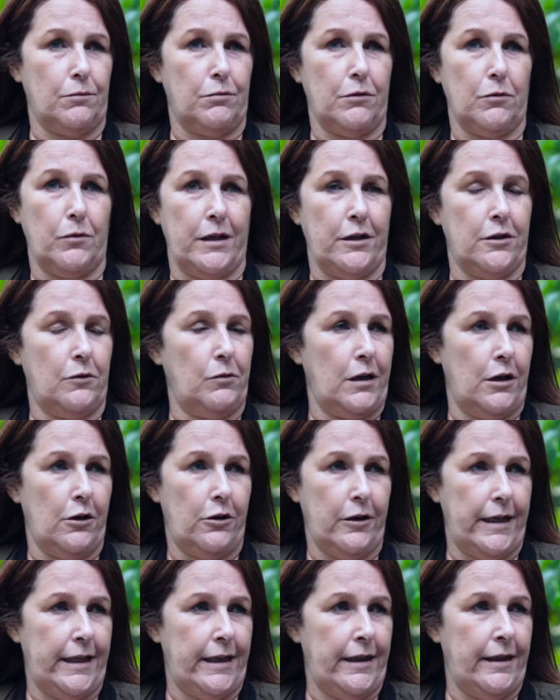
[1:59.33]
but we know we're not
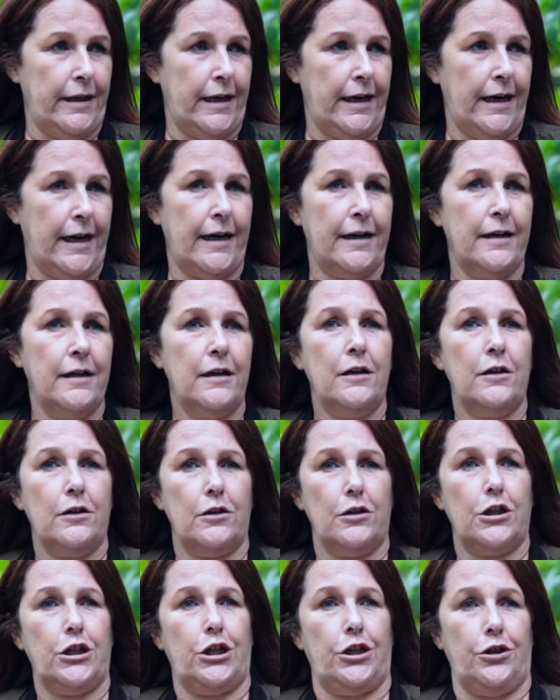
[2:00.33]
in that,
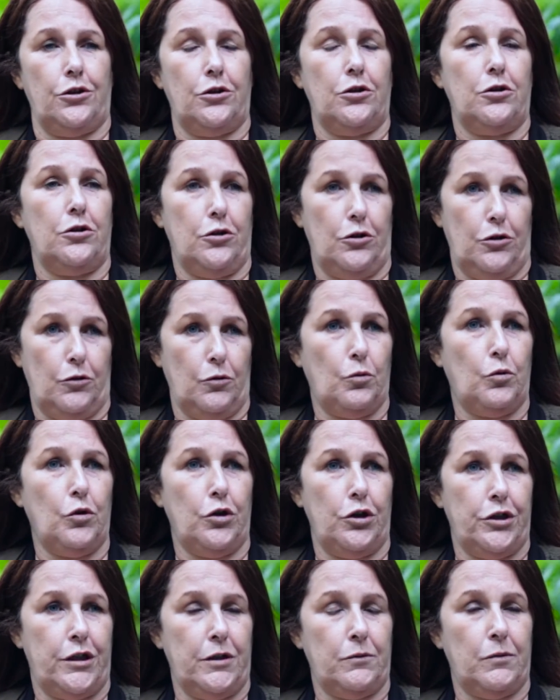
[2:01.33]

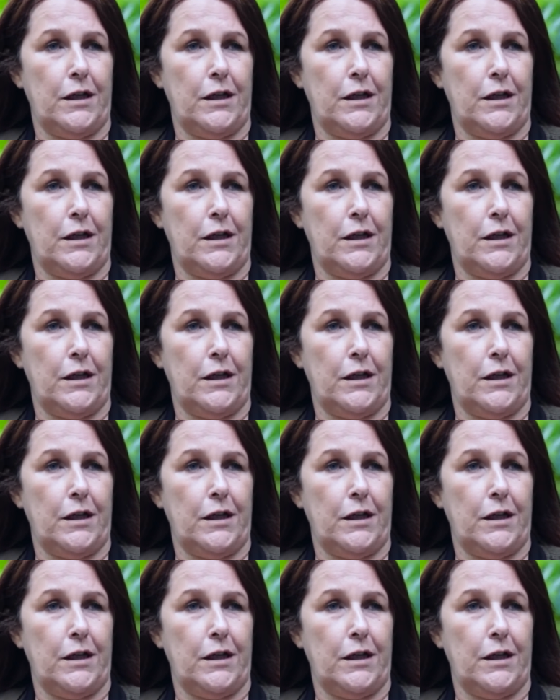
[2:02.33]
where do we